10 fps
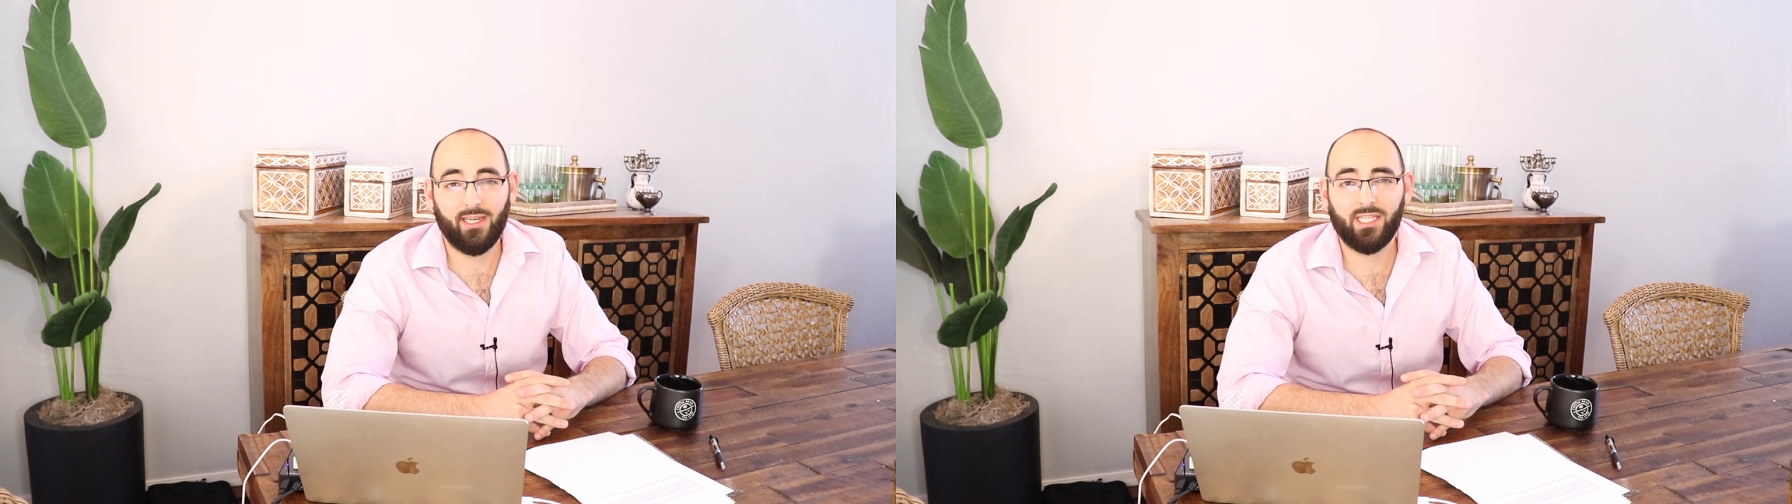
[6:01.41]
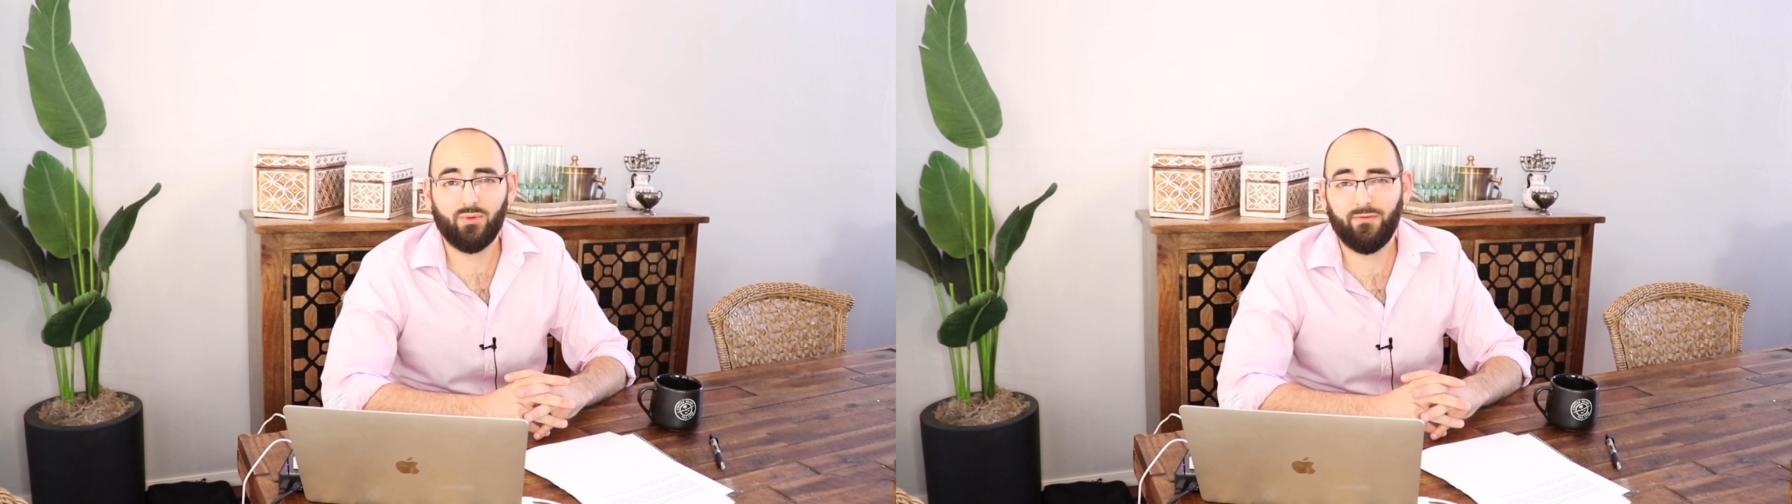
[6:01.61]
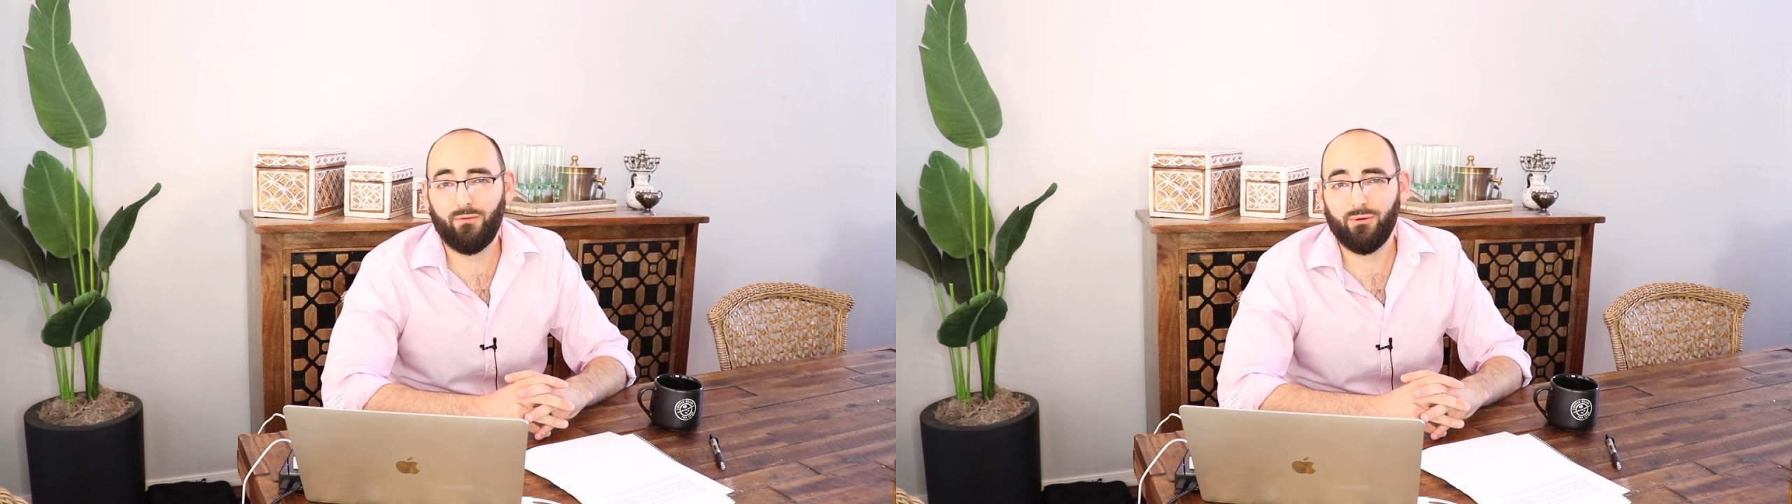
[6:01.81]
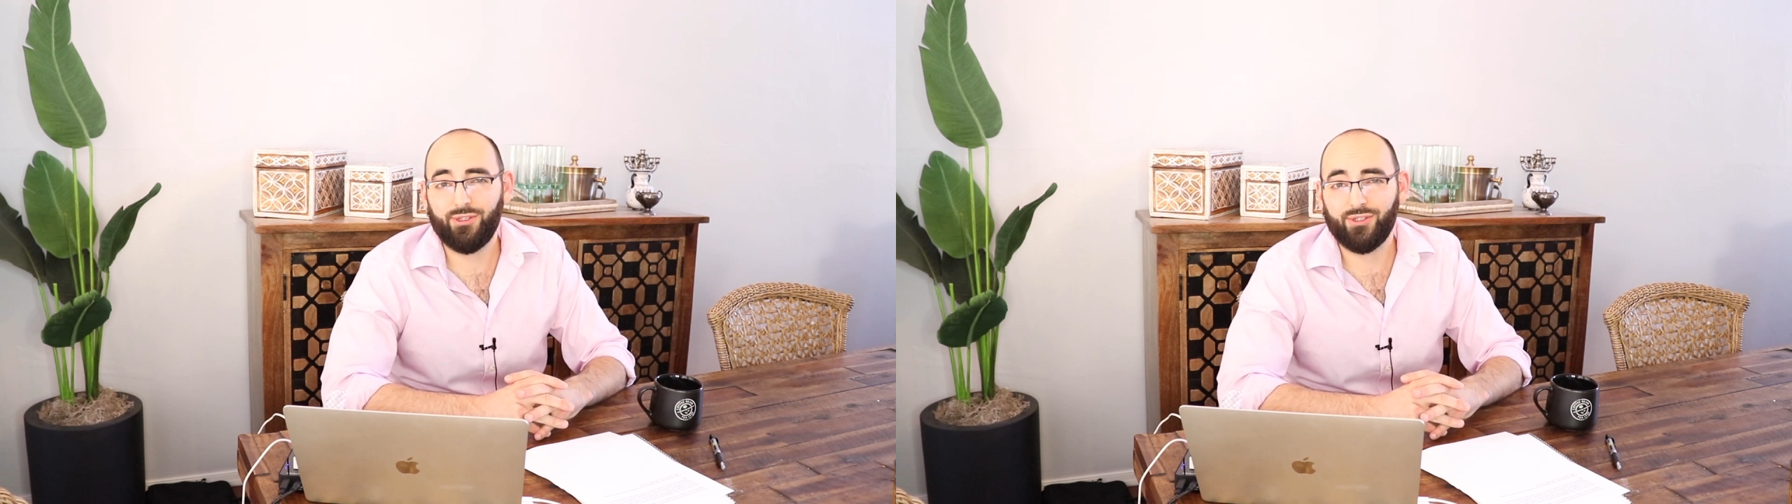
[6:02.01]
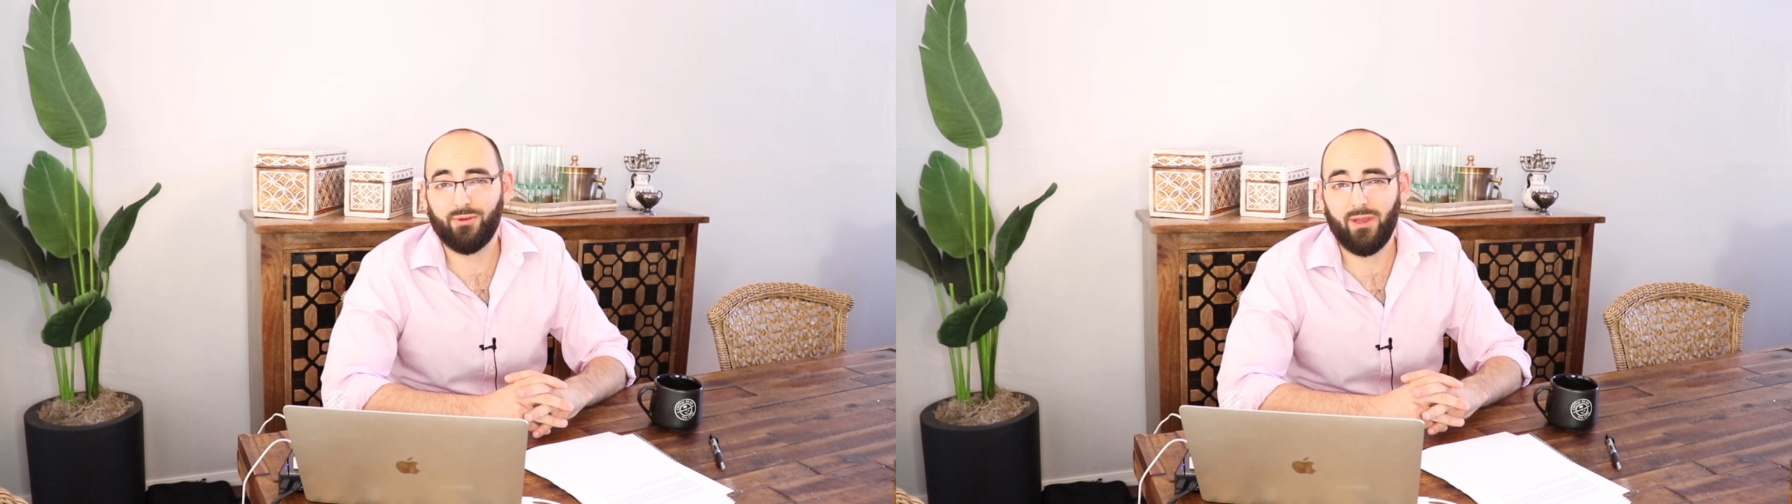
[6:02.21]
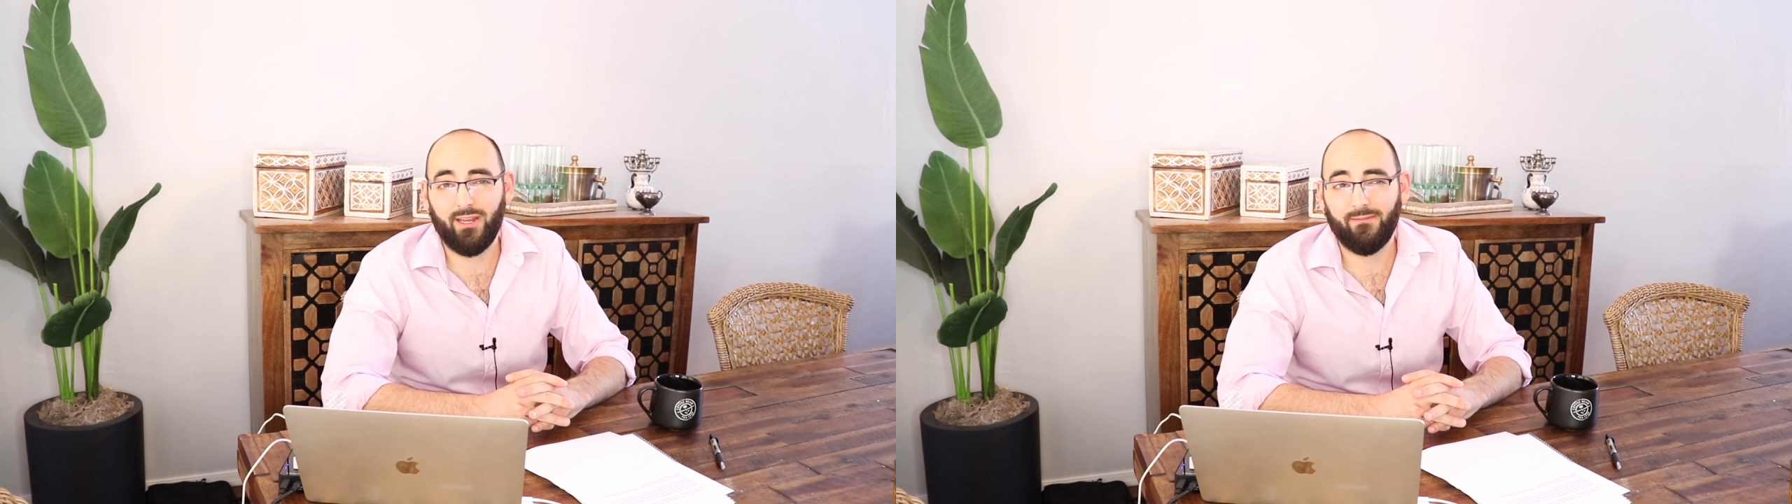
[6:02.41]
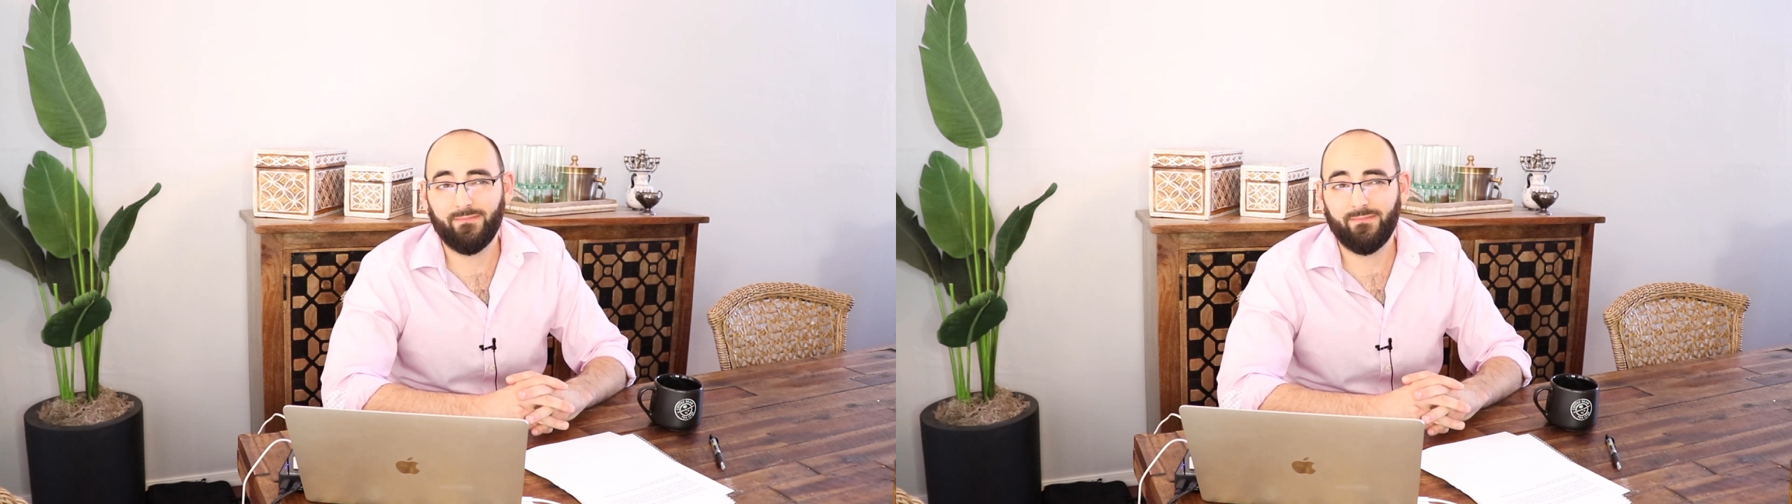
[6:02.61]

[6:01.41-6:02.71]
that's when fortunes are made.